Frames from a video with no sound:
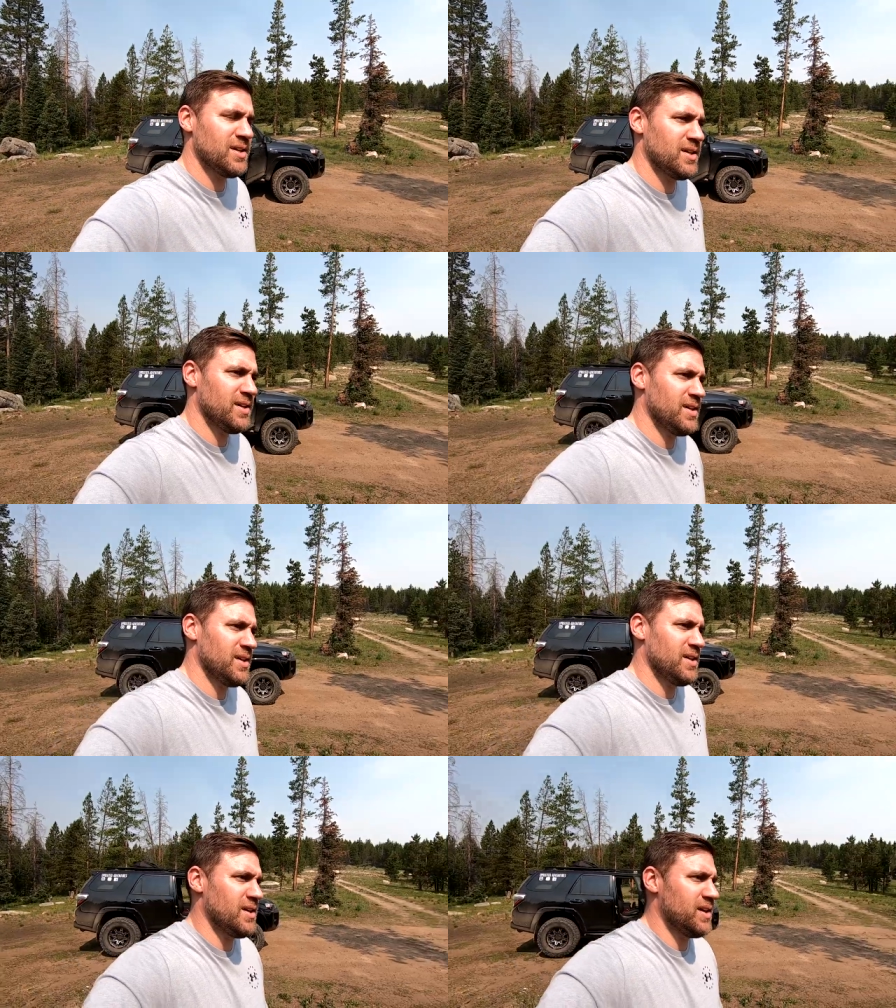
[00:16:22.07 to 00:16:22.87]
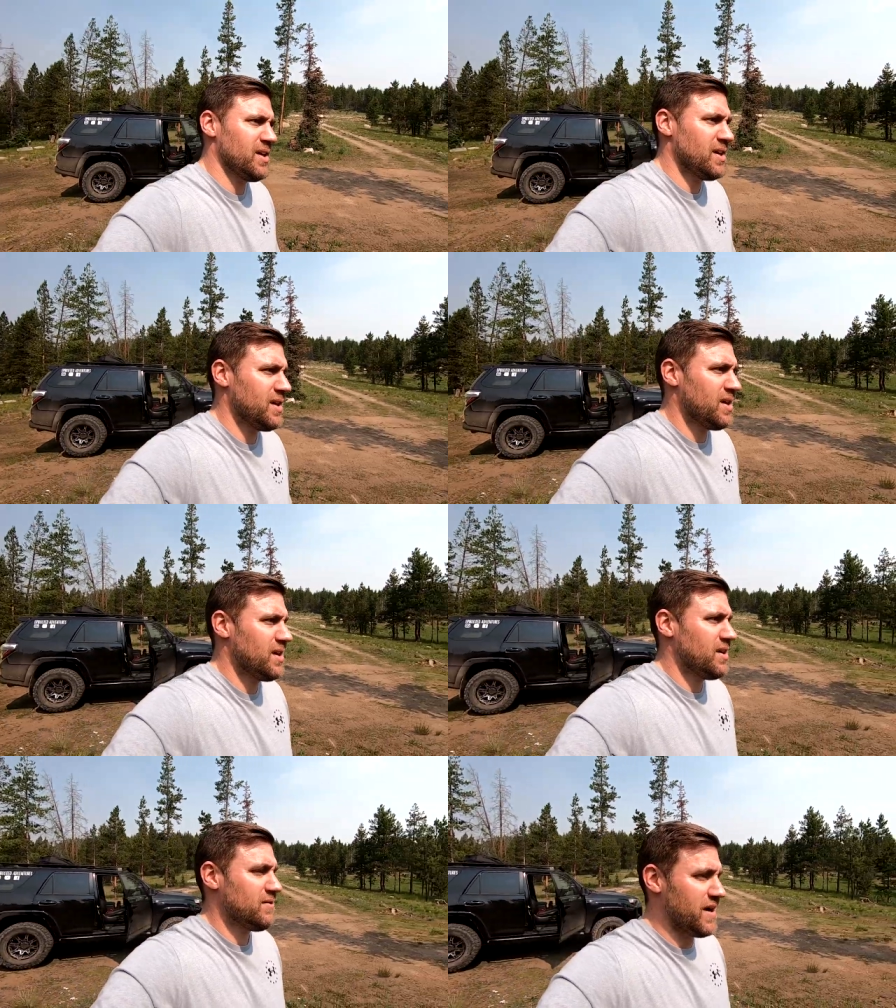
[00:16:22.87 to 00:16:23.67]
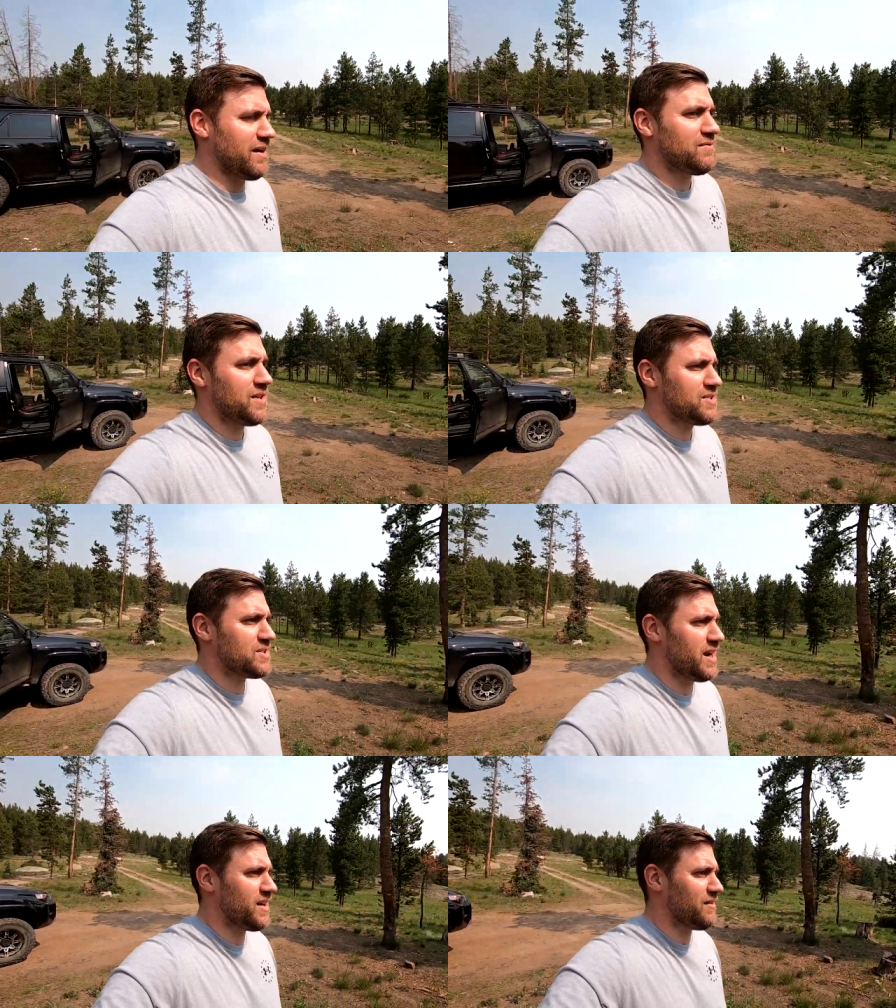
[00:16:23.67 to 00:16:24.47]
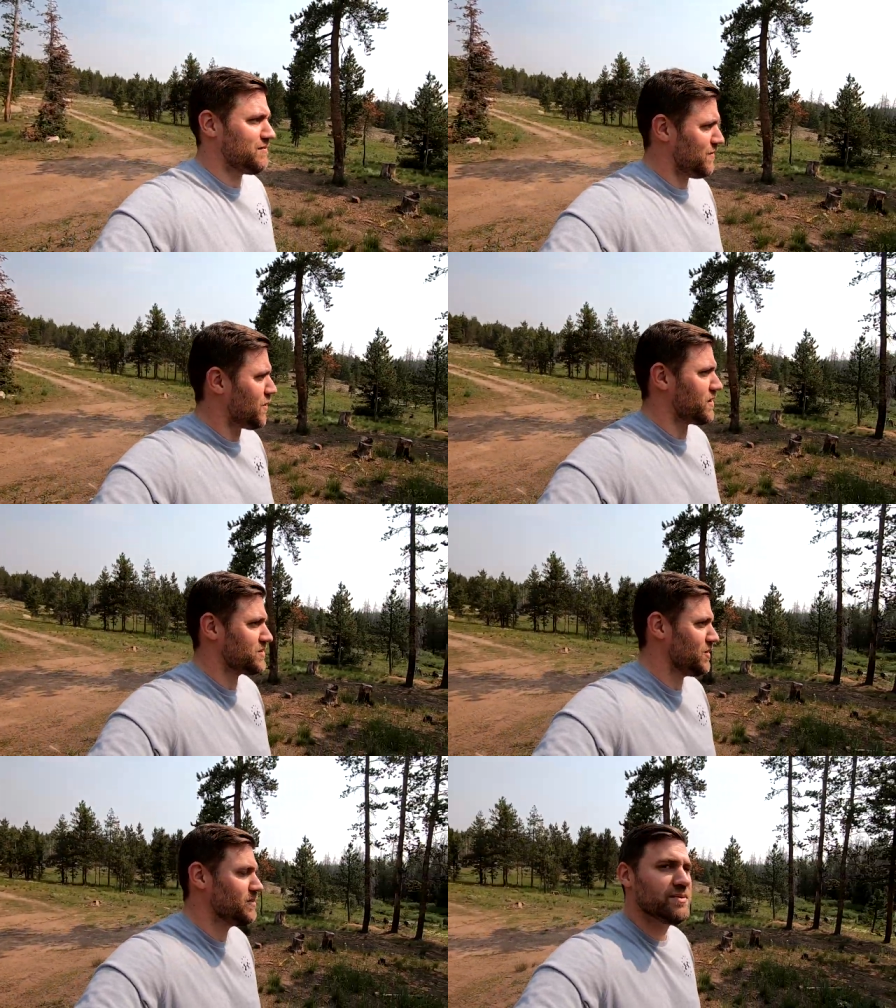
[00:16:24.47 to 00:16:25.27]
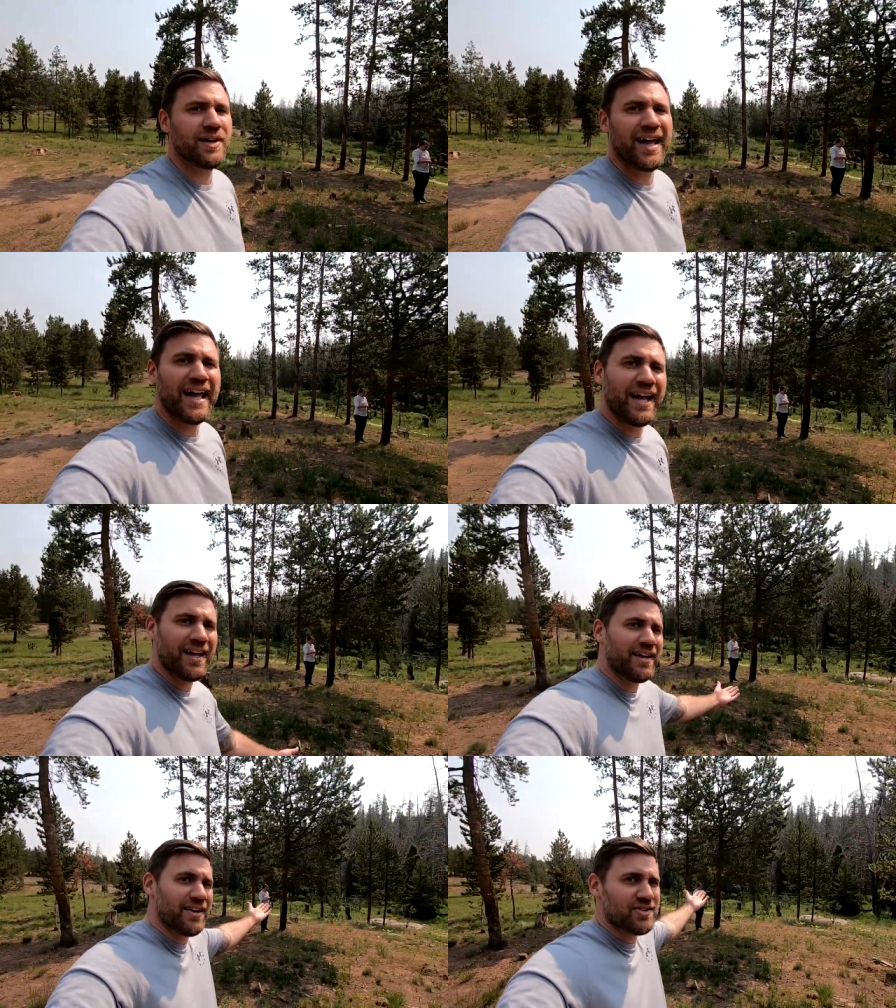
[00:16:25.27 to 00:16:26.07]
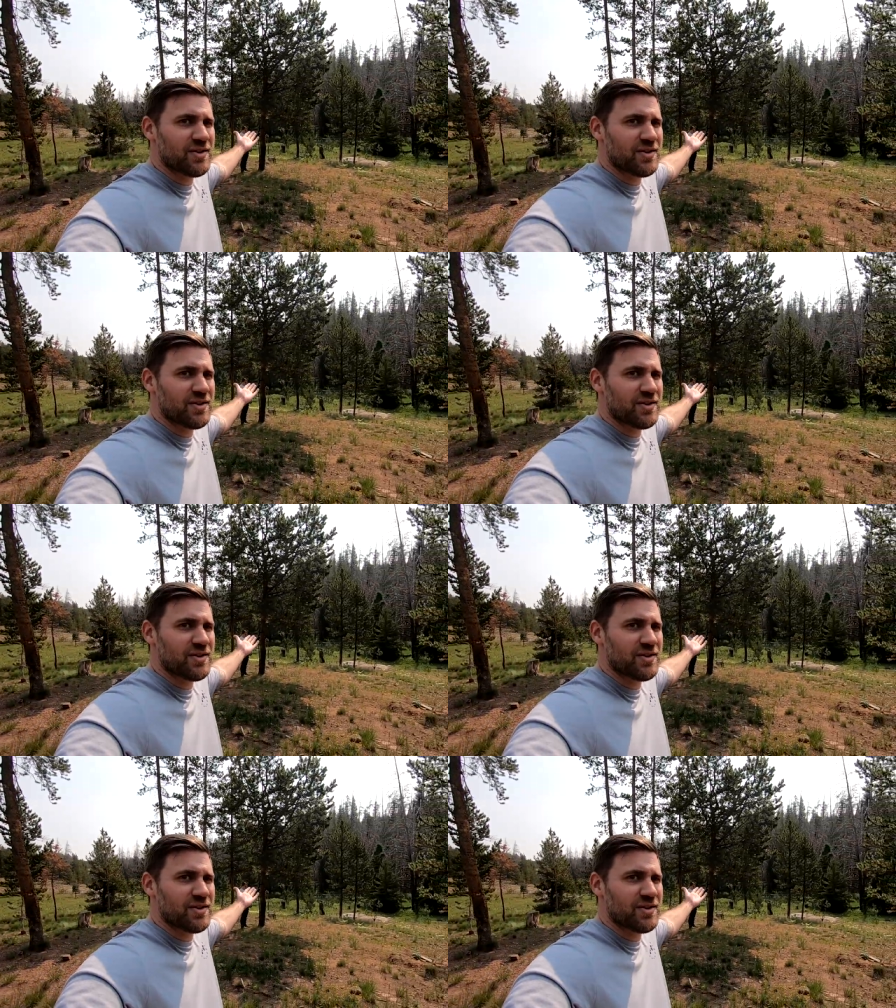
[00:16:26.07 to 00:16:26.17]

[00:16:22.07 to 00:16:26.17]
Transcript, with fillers: Uh, five fish, and I caught four, so she